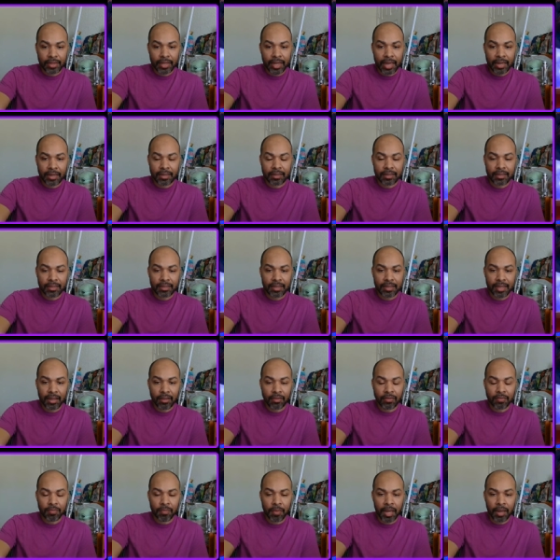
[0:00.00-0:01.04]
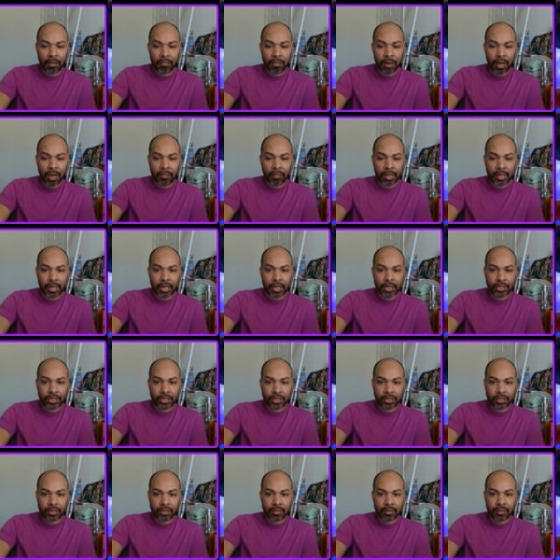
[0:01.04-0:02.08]
That discounts my
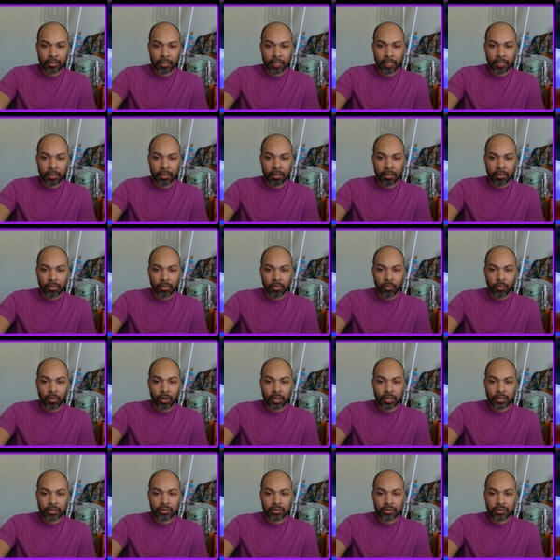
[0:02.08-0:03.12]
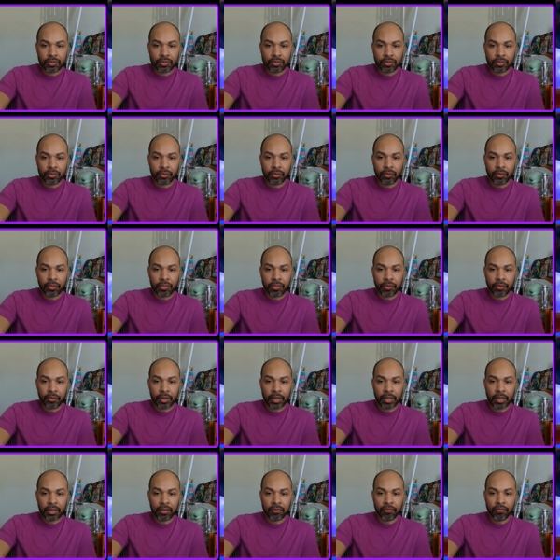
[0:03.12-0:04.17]
Abomination one, two,
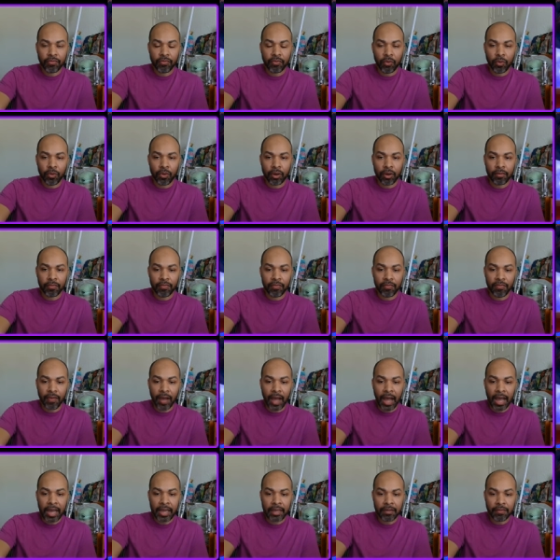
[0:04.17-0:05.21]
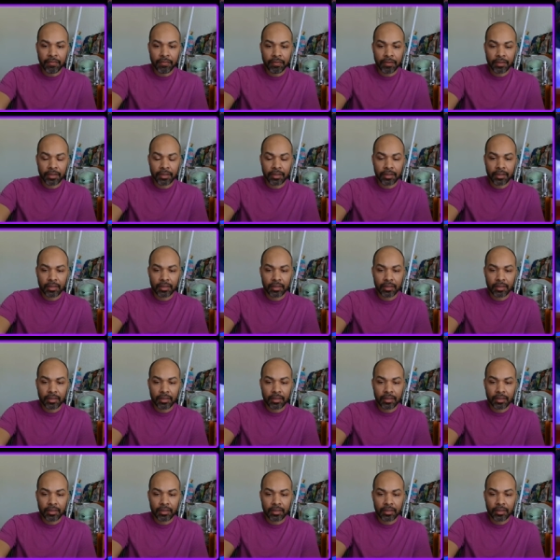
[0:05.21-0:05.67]
three, four, five.